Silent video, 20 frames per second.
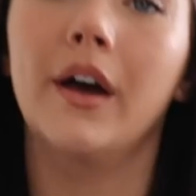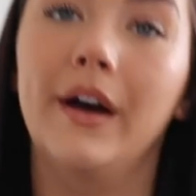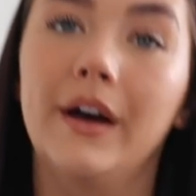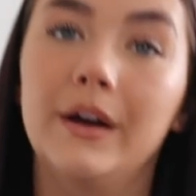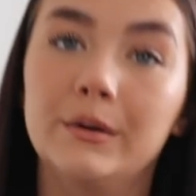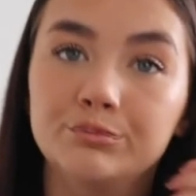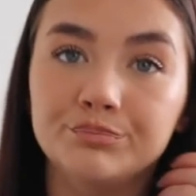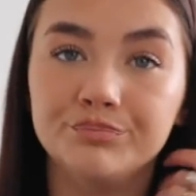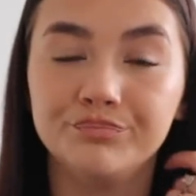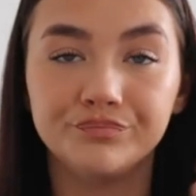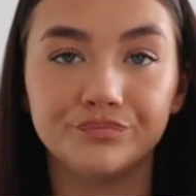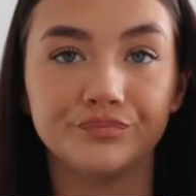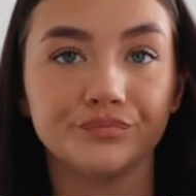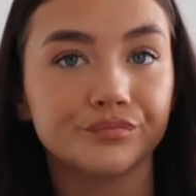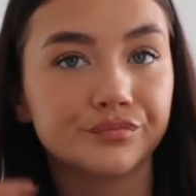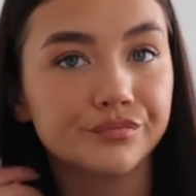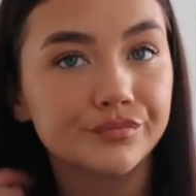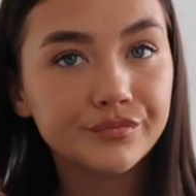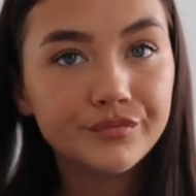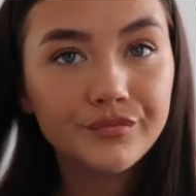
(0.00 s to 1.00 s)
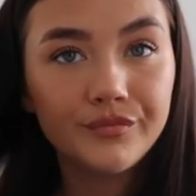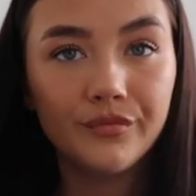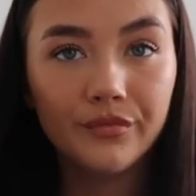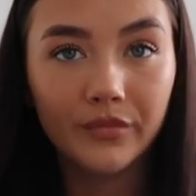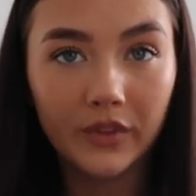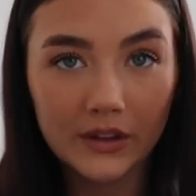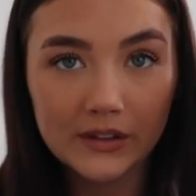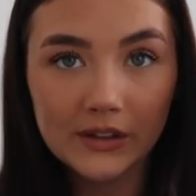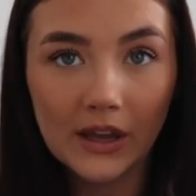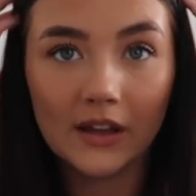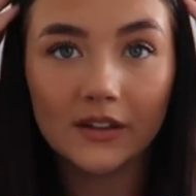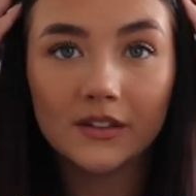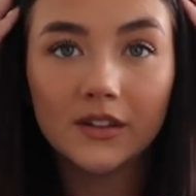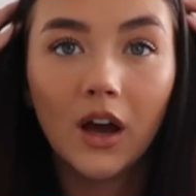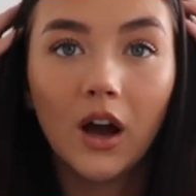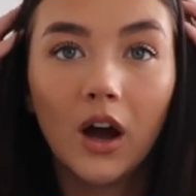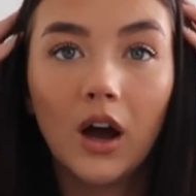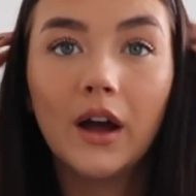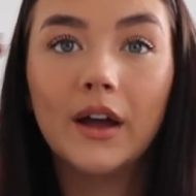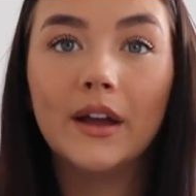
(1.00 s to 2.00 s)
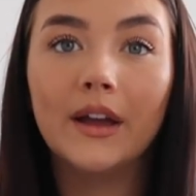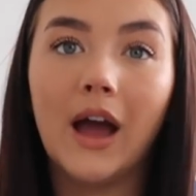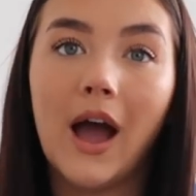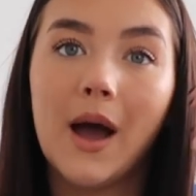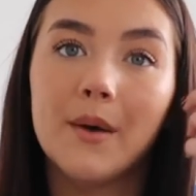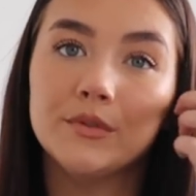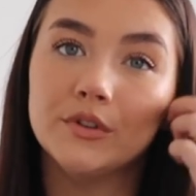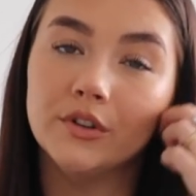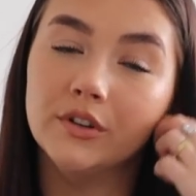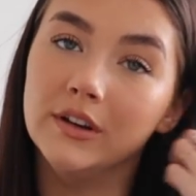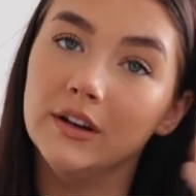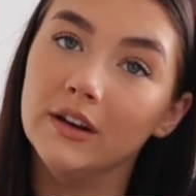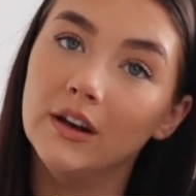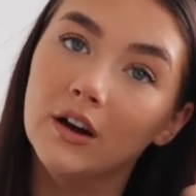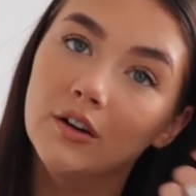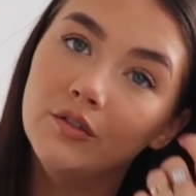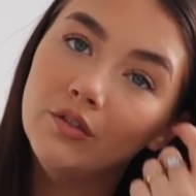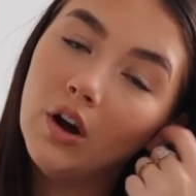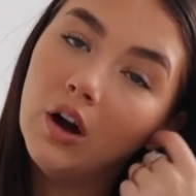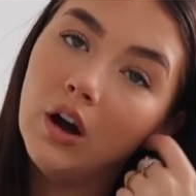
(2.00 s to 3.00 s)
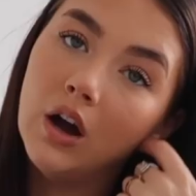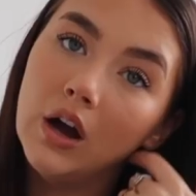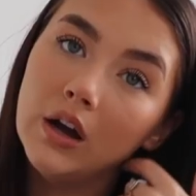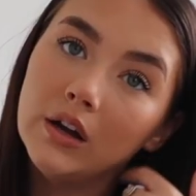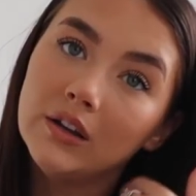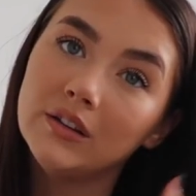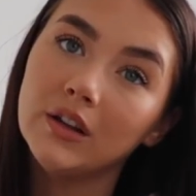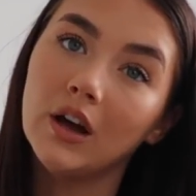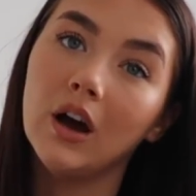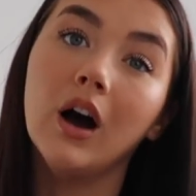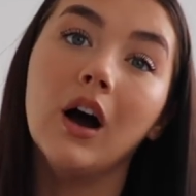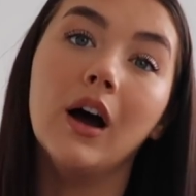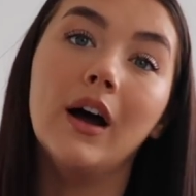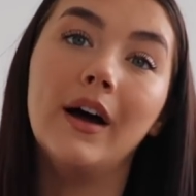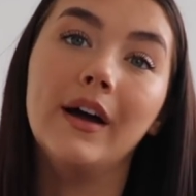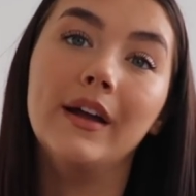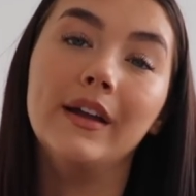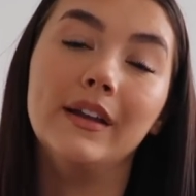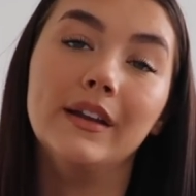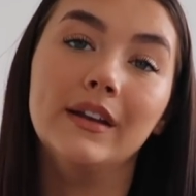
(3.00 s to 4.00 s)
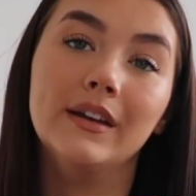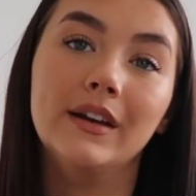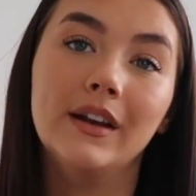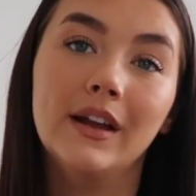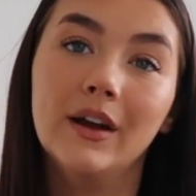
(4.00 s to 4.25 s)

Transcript: Yes, I absolutely love UGGs.